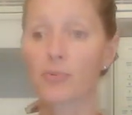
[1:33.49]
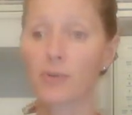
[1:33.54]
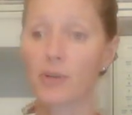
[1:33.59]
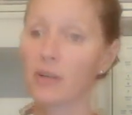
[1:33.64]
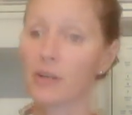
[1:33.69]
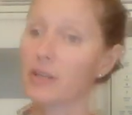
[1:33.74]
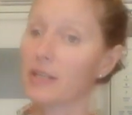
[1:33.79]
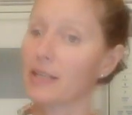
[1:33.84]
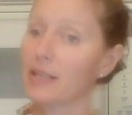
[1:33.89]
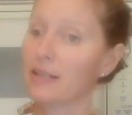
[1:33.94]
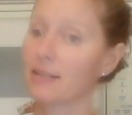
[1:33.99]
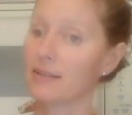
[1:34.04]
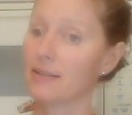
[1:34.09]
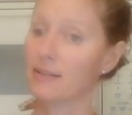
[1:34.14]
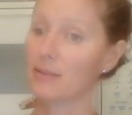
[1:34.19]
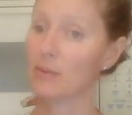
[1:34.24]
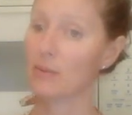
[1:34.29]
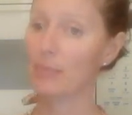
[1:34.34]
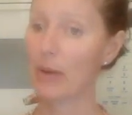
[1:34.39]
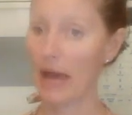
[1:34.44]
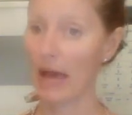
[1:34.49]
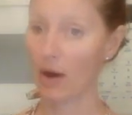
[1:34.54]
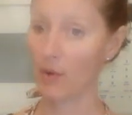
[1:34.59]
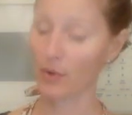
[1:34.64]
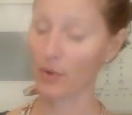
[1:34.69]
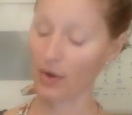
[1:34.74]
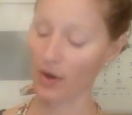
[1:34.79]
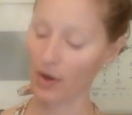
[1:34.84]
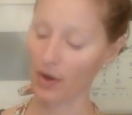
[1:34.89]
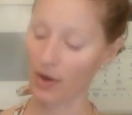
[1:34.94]
pruriens
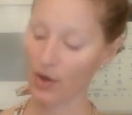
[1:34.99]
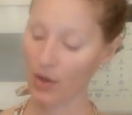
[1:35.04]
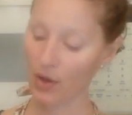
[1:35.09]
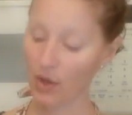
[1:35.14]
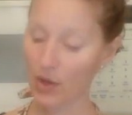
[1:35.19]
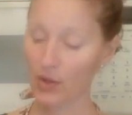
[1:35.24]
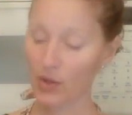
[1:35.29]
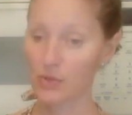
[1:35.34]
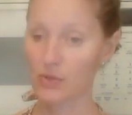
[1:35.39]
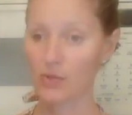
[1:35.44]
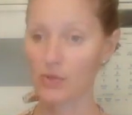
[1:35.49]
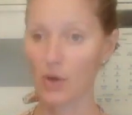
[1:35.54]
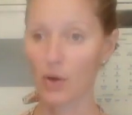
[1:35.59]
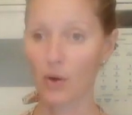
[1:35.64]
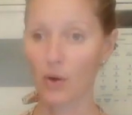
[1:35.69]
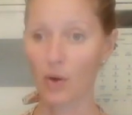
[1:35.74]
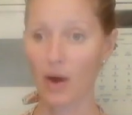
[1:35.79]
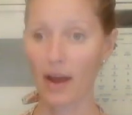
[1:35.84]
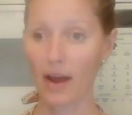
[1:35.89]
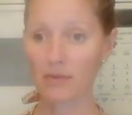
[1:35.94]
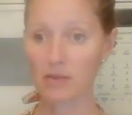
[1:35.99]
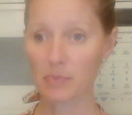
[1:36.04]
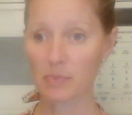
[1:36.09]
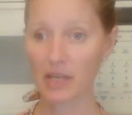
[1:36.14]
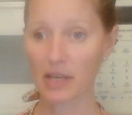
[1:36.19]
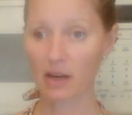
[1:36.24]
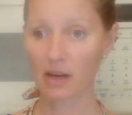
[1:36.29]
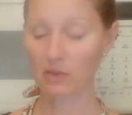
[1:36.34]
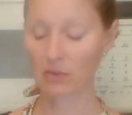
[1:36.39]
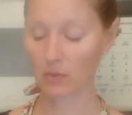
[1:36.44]
powder. So I have to be
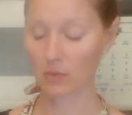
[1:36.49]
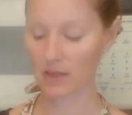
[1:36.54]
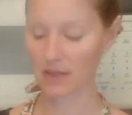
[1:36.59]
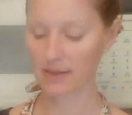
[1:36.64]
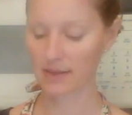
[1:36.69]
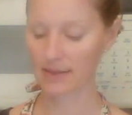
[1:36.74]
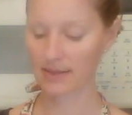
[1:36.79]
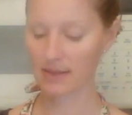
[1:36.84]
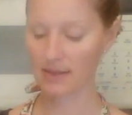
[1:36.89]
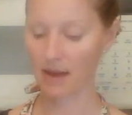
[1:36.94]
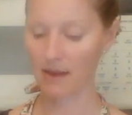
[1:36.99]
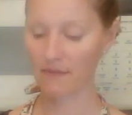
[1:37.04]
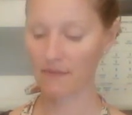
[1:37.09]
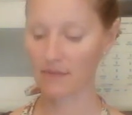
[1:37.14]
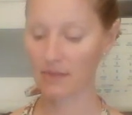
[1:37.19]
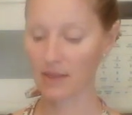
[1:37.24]
careful with this stuff.